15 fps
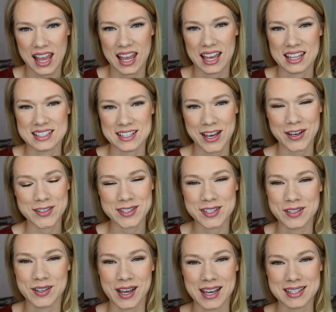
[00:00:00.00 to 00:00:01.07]
and I'll
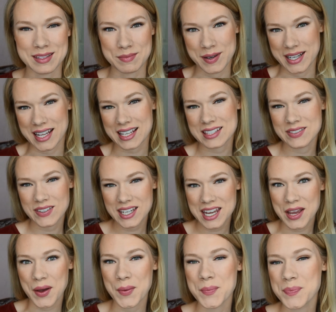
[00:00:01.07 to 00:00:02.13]
see you guys in my next
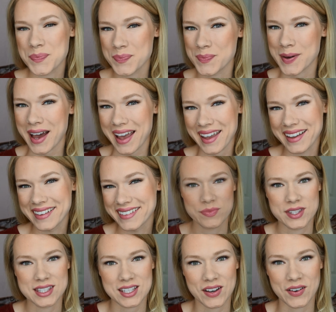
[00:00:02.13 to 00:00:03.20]
video. Bye.
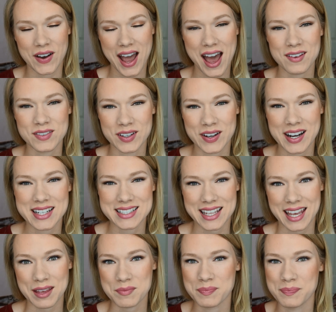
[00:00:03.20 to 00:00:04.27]
So have a great
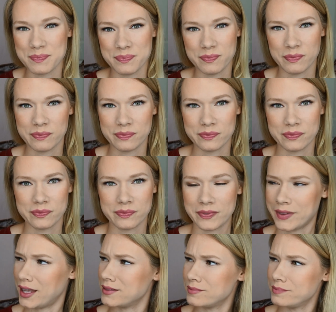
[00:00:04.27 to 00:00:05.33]
day.
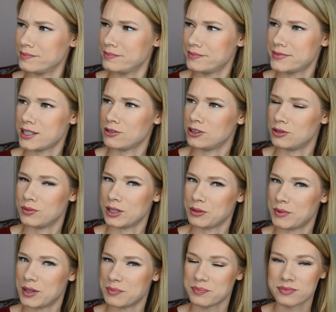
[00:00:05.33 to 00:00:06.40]
That sounded really
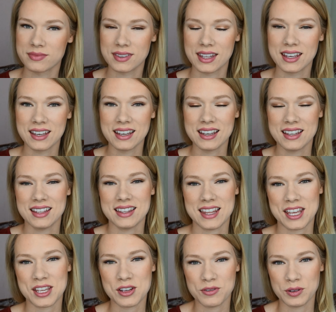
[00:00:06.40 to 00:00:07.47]
weird.
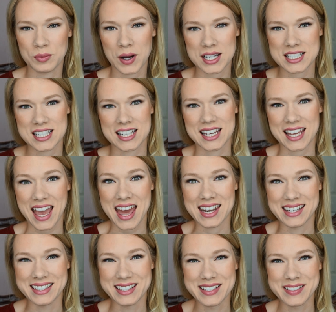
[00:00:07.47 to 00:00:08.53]
Thank you for watching
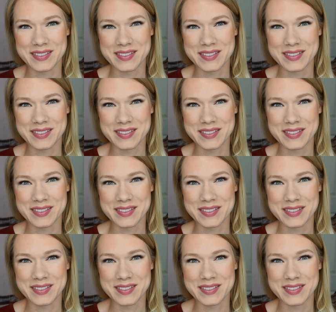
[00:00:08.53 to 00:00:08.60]
again.